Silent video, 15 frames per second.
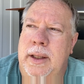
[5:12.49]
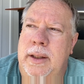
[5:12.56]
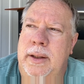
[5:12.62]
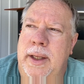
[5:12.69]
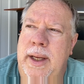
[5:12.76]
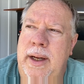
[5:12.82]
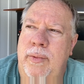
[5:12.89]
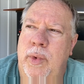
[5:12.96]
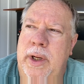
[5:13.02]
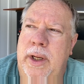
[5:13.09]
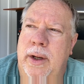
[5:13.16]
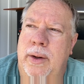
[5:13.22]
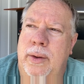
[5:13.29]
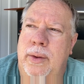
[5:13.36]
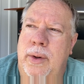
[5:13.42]
Then we
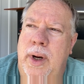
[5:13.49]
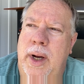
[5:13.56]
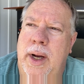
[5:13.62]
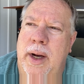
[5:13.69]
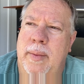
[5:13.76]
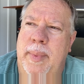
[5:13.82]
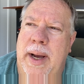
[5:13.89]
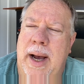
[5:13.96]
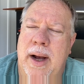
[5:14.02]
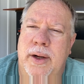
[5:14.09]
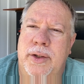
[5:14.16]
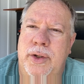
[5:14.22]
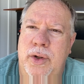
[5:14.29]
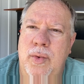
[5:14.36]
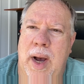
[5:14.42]
go about
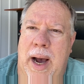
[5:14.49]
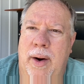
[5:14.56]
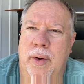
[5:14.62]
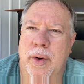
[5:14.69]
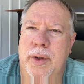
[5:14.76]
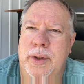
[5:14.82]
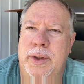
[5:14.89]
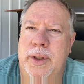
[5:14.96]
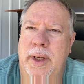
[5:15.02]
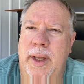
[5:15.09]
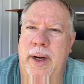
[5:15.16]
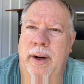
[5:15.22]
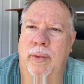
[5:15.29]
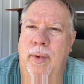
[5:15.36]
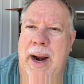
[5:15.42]
2 hours
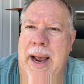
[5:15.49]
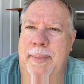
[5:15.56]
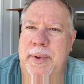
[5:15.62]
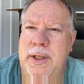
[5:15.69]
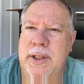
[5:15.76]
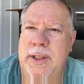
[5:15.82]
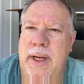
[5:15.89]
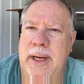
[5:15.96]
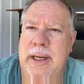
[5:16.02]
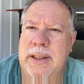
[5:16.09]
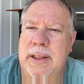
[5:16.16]
in a wrapped state.